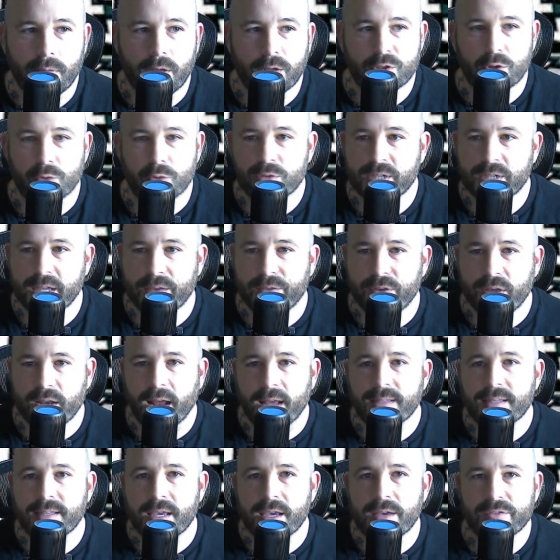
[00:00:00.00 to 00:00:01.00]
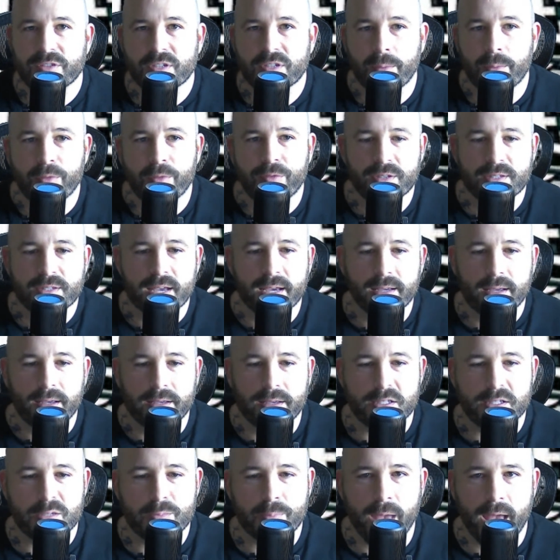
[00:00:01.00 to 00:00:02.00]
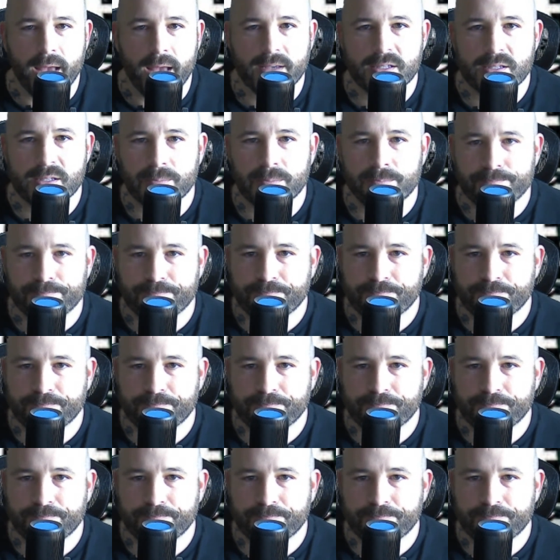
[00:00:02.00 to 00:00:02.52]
So to give you an idea of some of his specs,